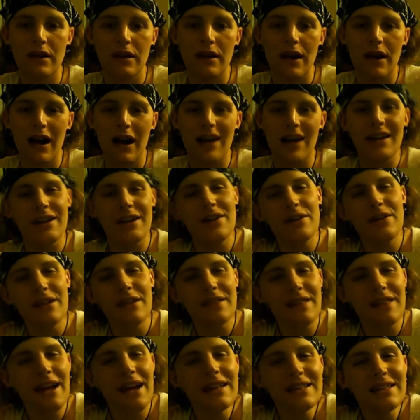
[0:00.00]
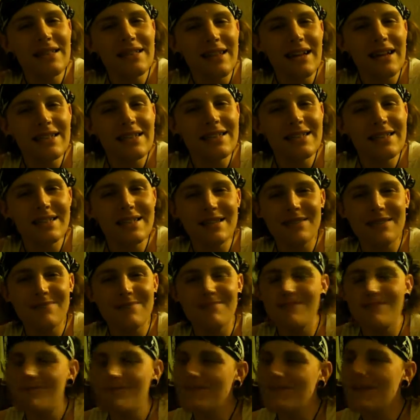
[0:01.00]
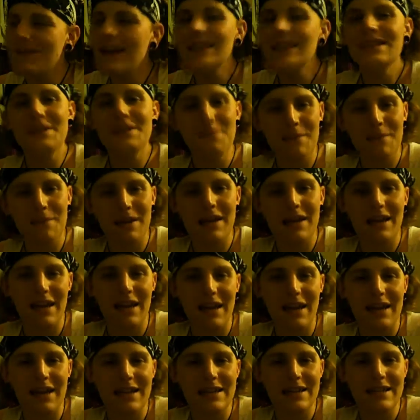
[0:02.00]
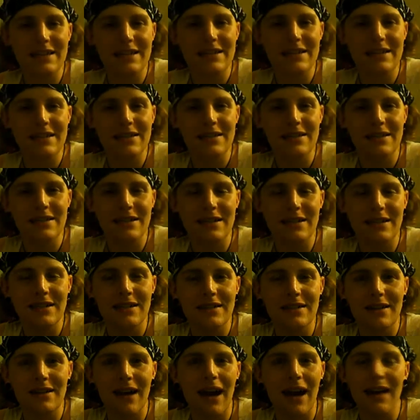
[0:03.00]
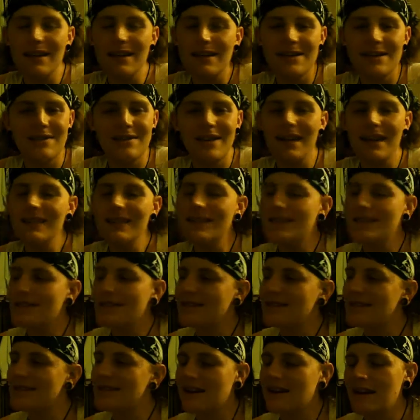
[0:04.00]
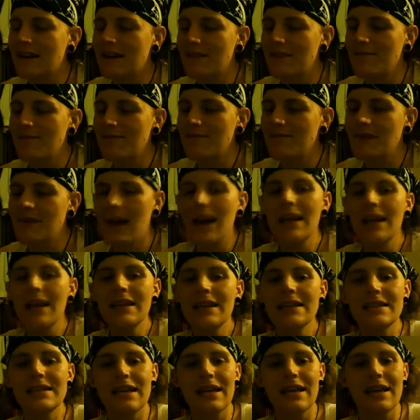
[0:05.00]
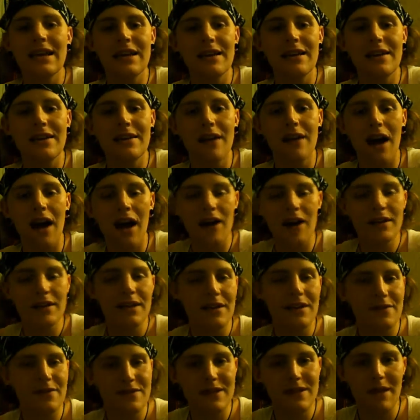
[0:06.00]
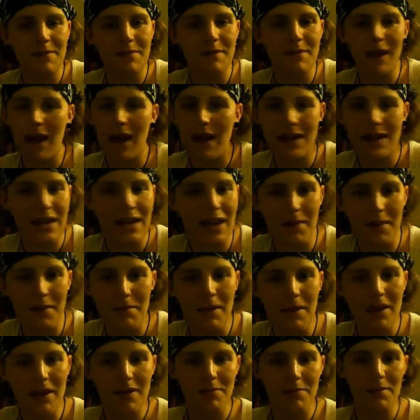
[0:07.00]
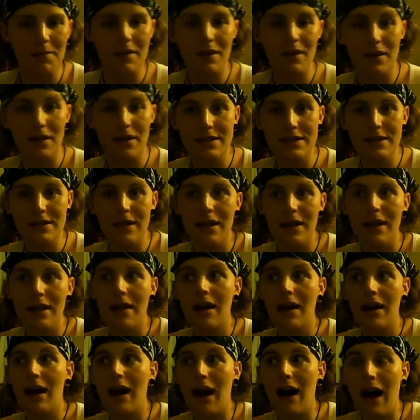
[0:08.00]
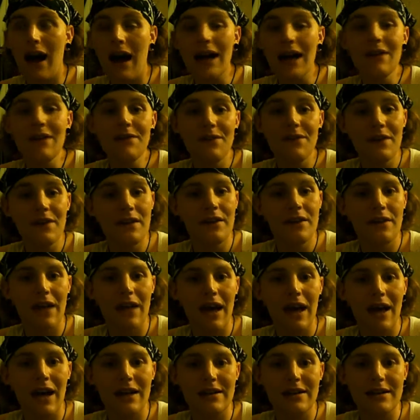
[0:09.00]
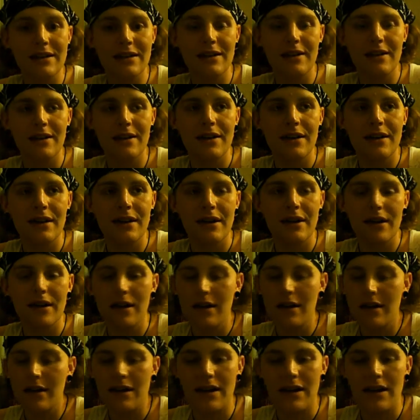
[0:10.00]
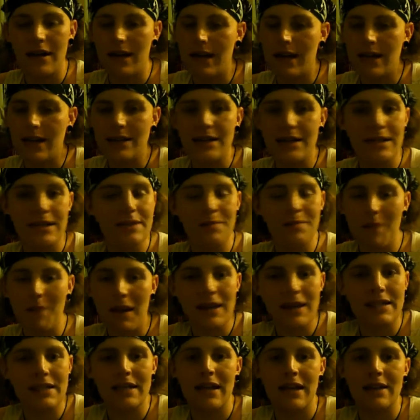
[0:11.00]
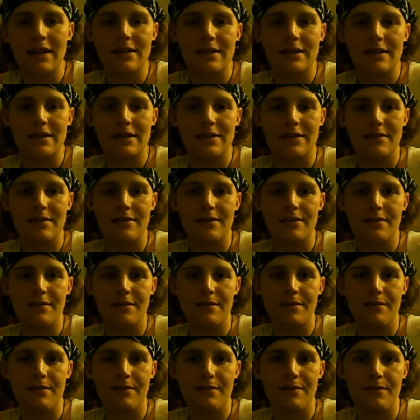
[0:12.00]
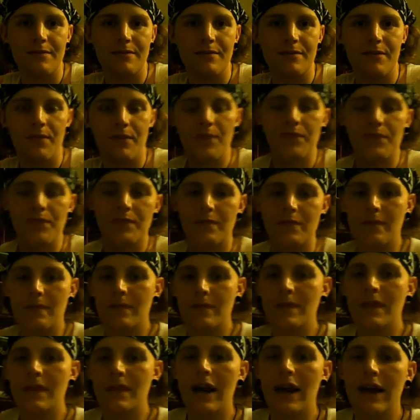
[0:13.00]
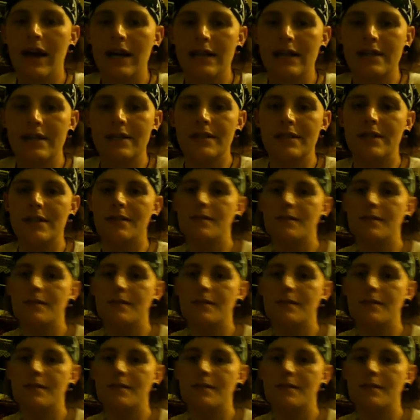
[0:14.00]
Like that to me is, I, that is a cognitive step that I can't make because I feel that it doesn't make sense. That